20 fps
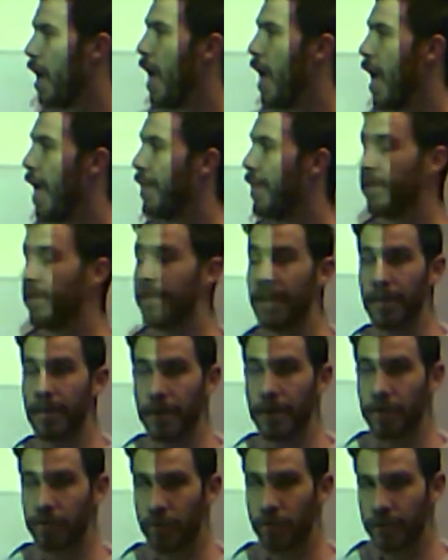and it's going to be
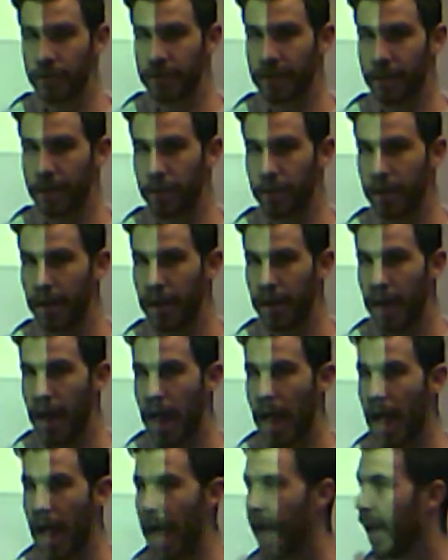a short summary,
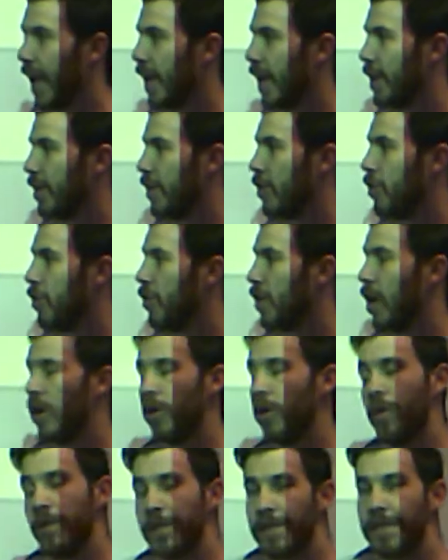and you're not
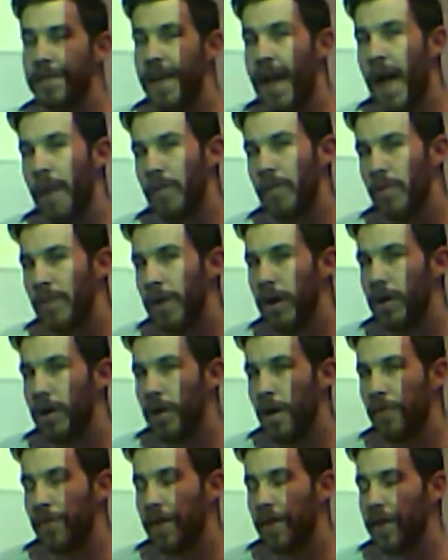going to tab the
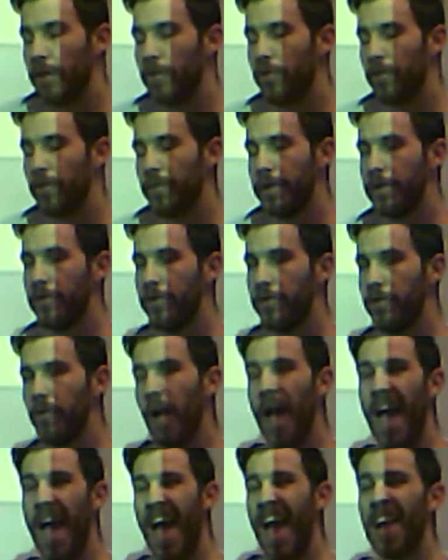paragraph like you normally do.
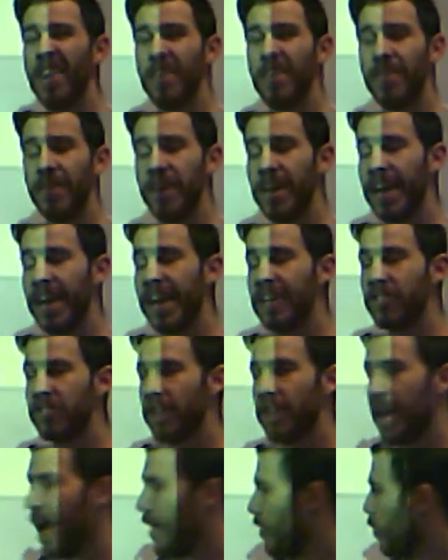And at the very end, you're
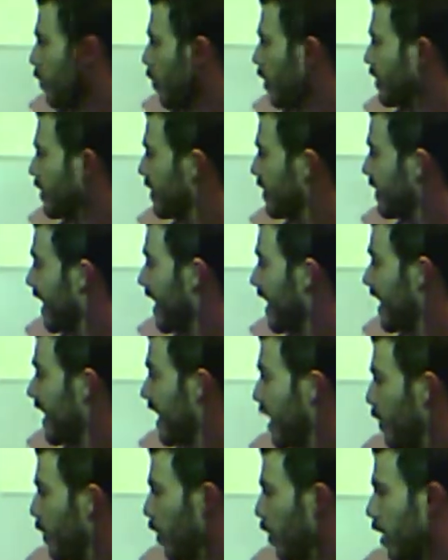going to have the words that say
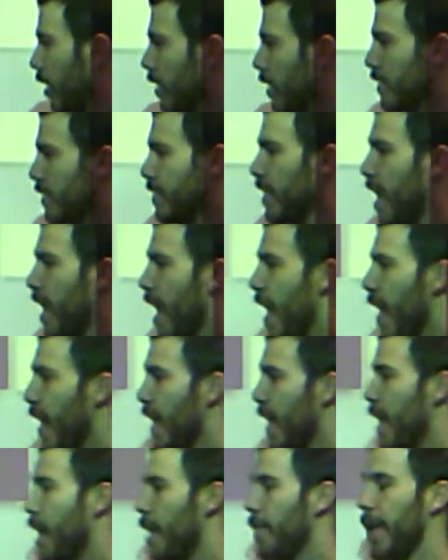keywords,
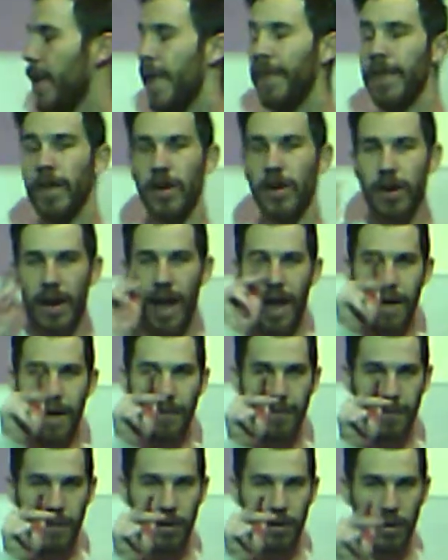and then you're going to have
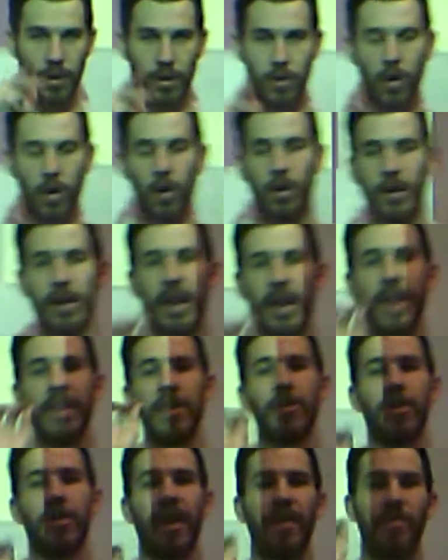a colon, and then
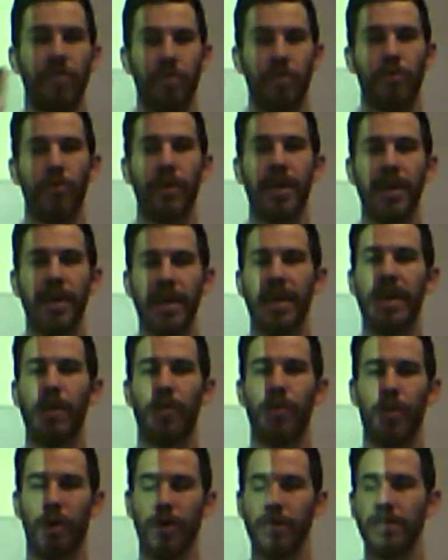you're going to have 3
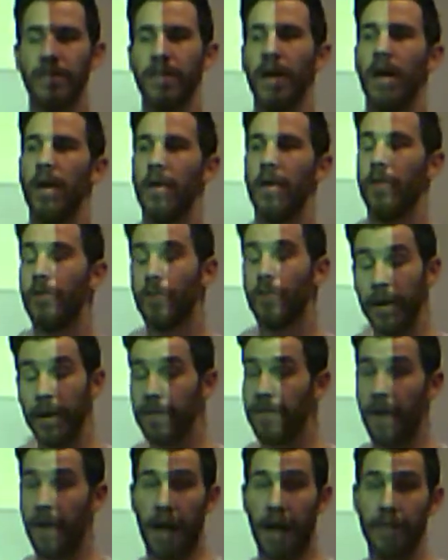keywords, 3 to
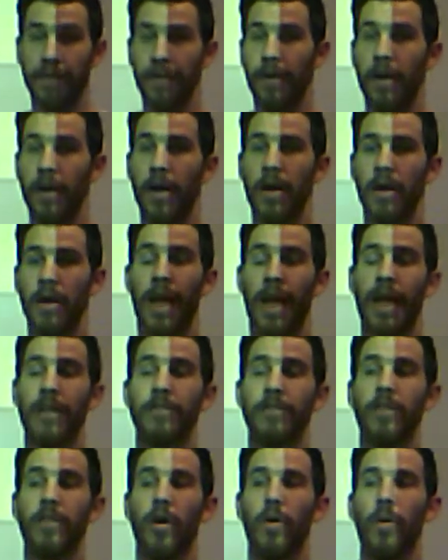5. Okay,
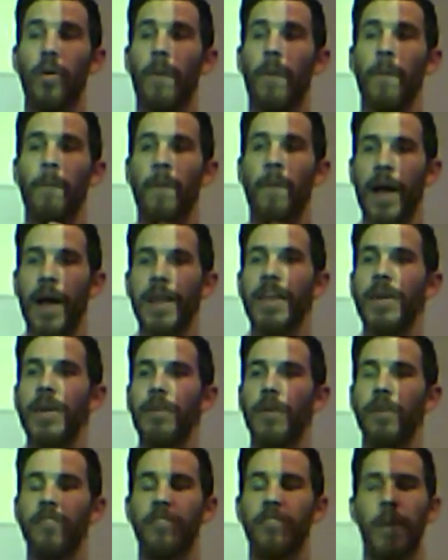so my
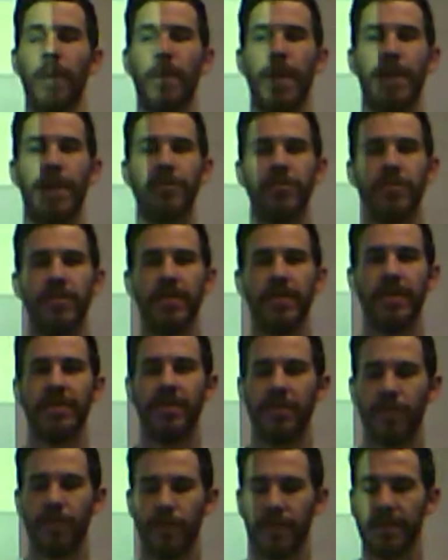keywords for my master's
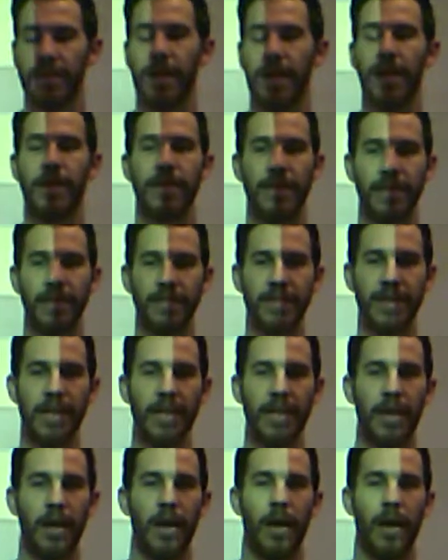thesis was Disney,